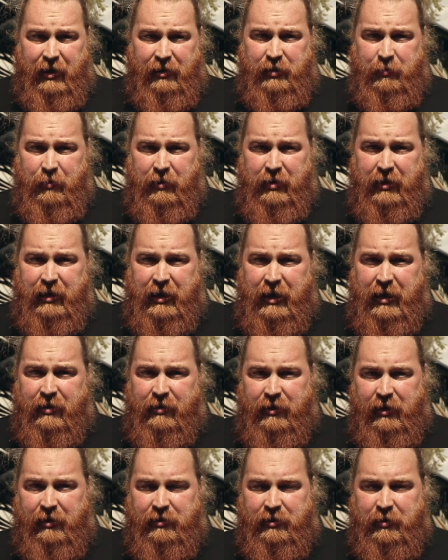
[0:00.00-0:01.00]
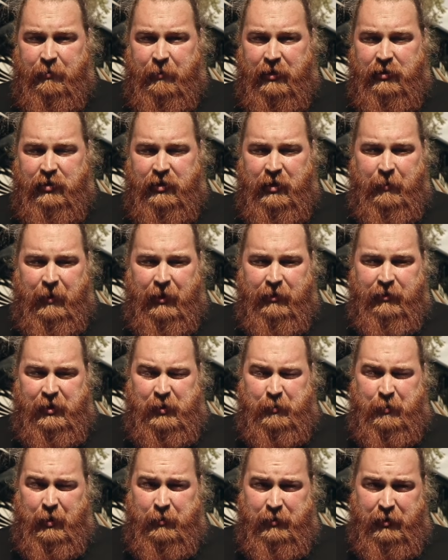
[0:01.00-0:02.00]
some other key things to mention about these
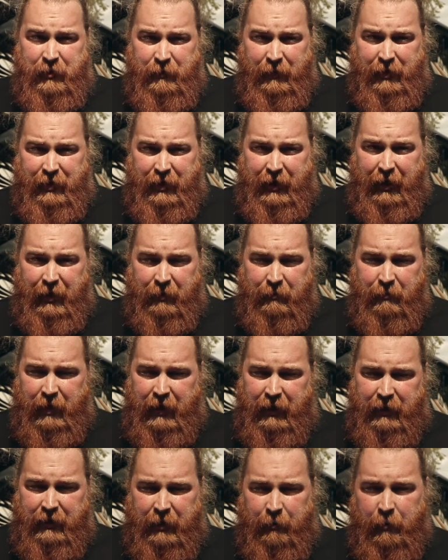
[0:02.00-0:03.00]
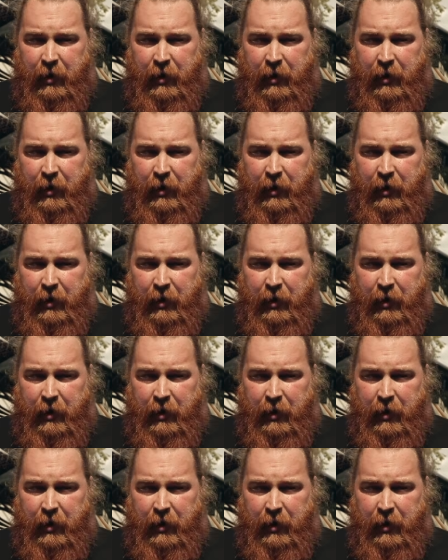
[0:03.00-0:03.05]
pumps that really make them,